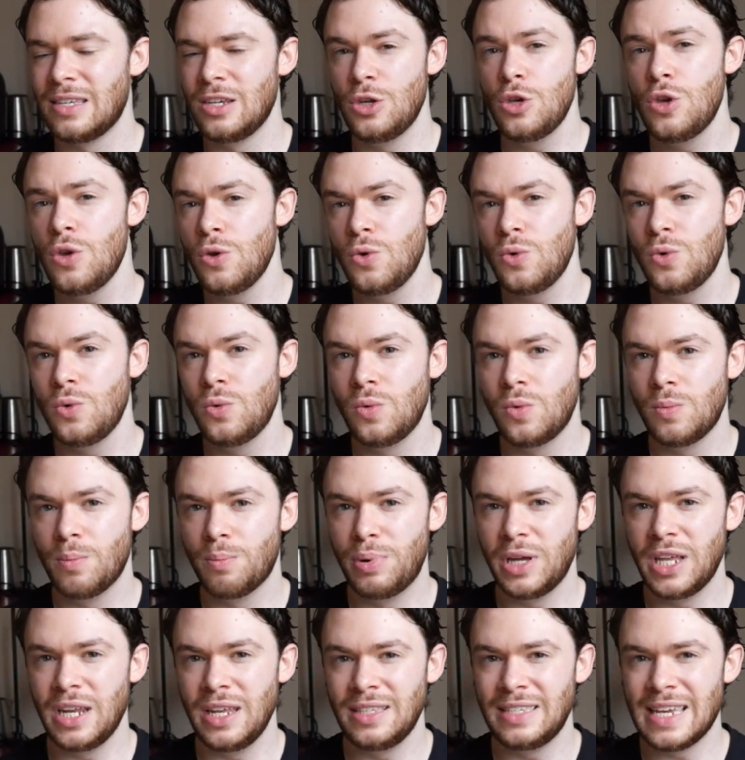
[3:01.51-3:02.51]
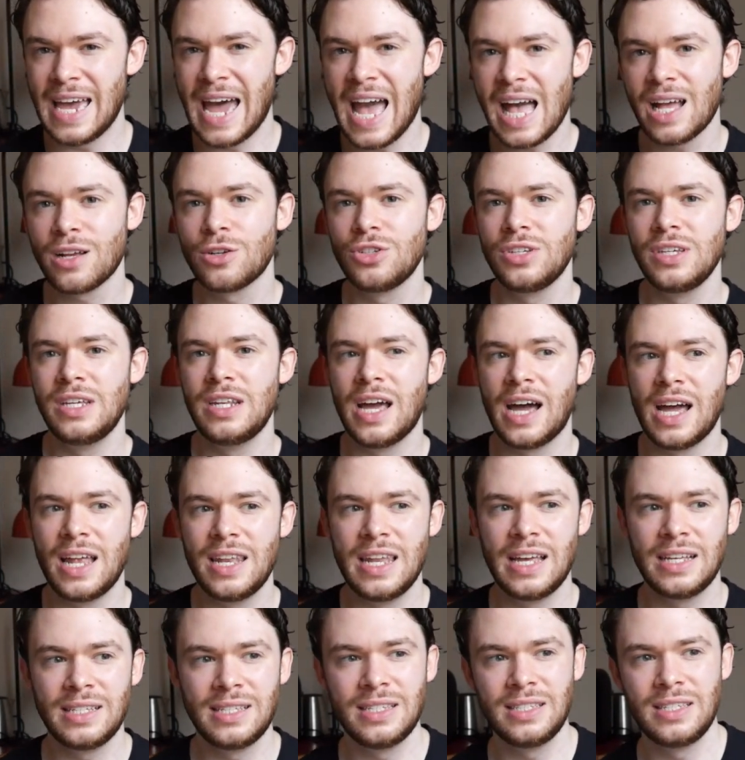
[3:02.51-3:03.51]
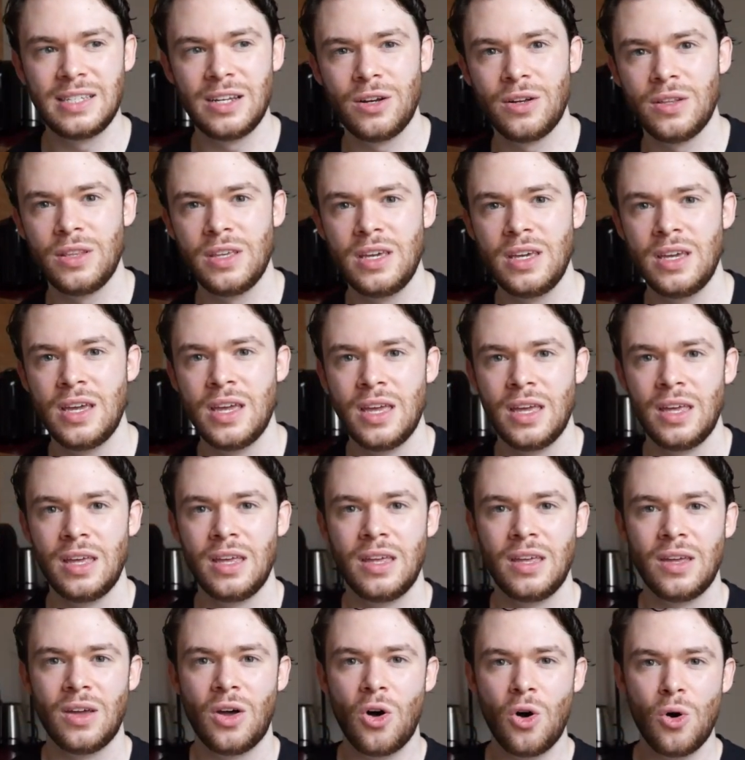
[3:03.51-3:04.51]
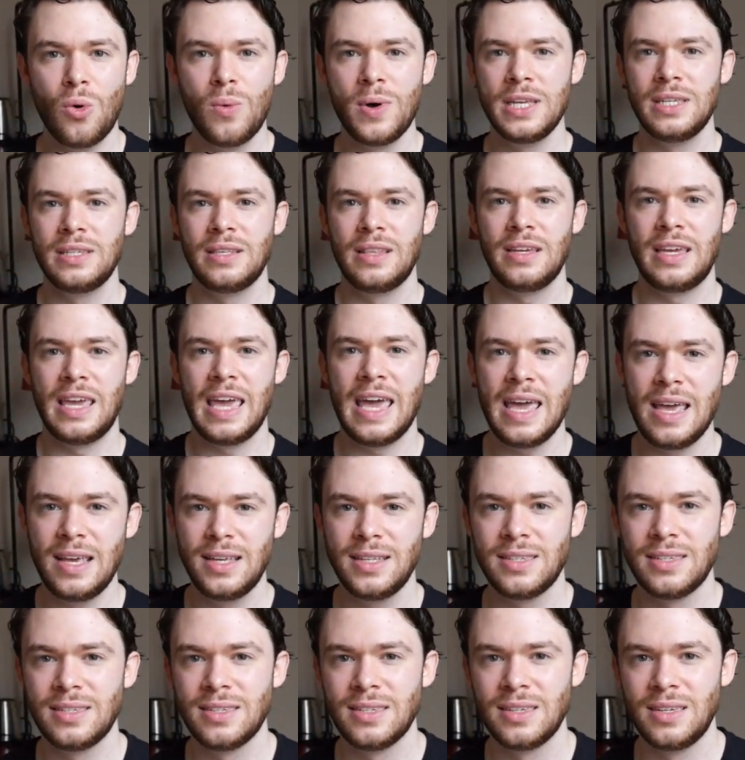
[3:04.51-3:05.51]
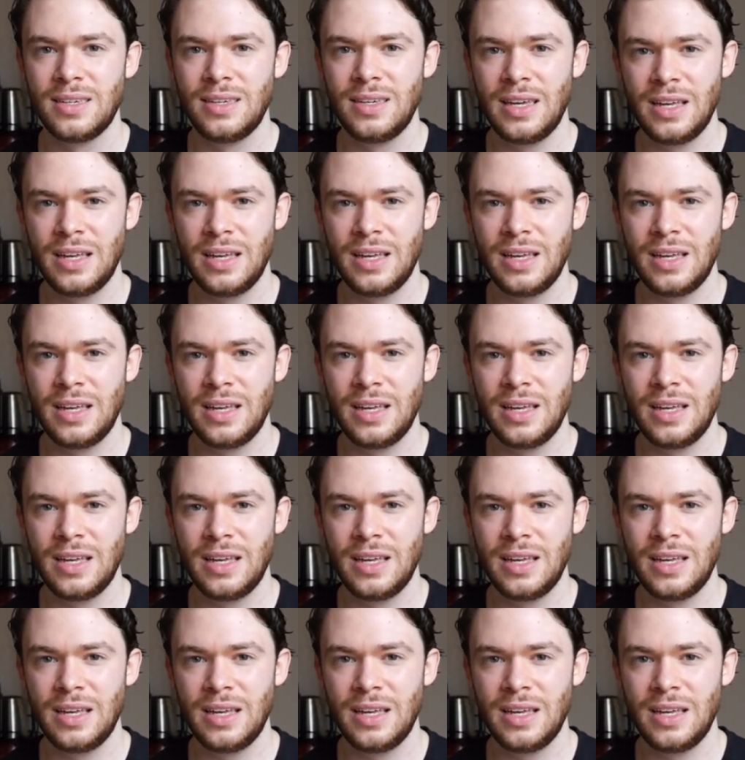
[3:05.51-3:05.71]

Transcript: to you, but it's actually not necessarily always the case.